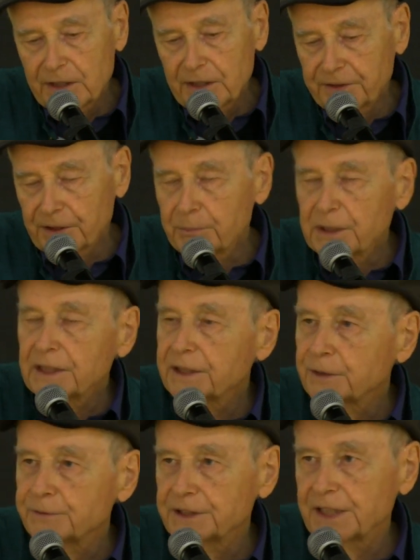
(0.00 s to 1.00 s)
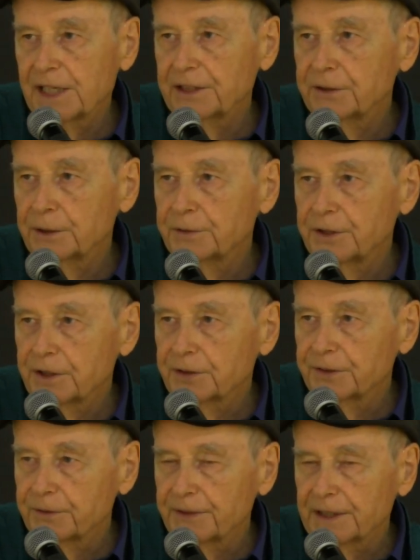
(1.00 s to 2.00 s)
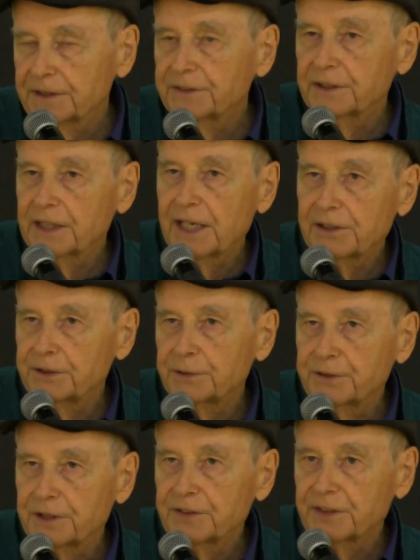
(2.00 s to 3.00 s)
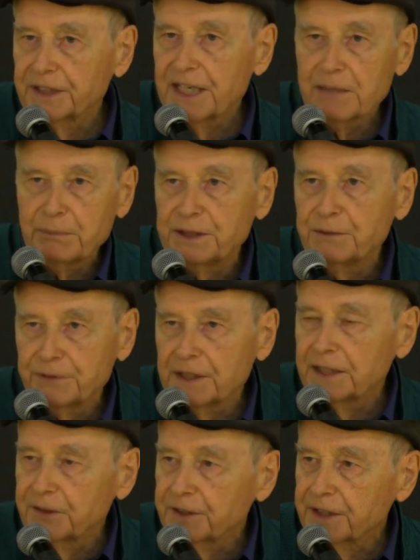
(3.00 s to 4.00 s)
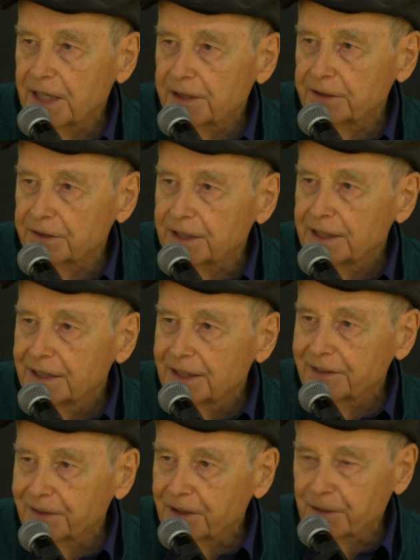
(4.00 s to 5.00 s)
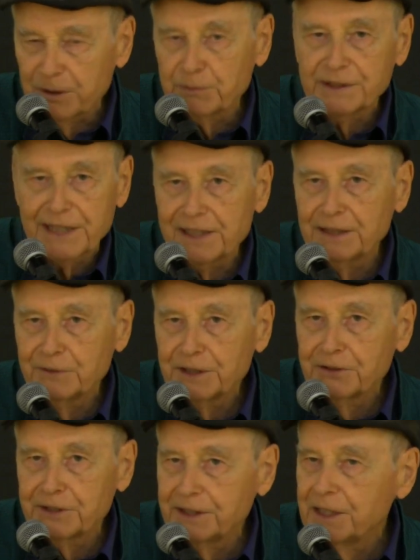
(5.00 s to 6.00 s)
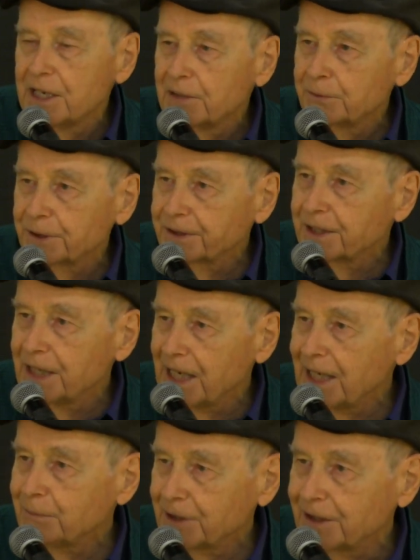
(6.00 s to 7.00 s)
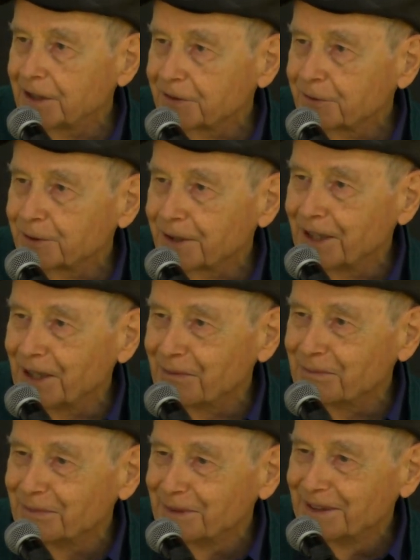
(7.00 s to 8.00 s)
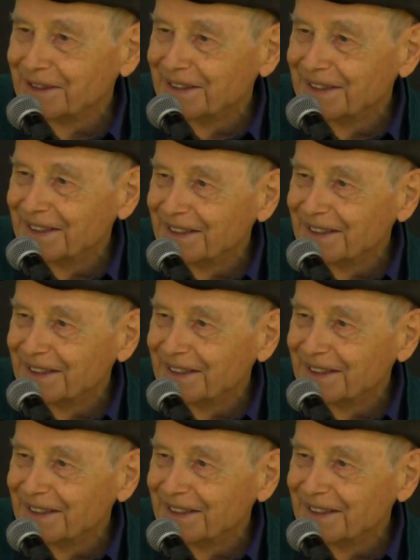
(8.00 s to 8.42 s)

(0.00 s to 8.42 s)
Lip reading: is a completely different category of drugs. In fact, it's a category of drugs that can't be defined as a category. That's the thing, people can't even agree what the name is for them.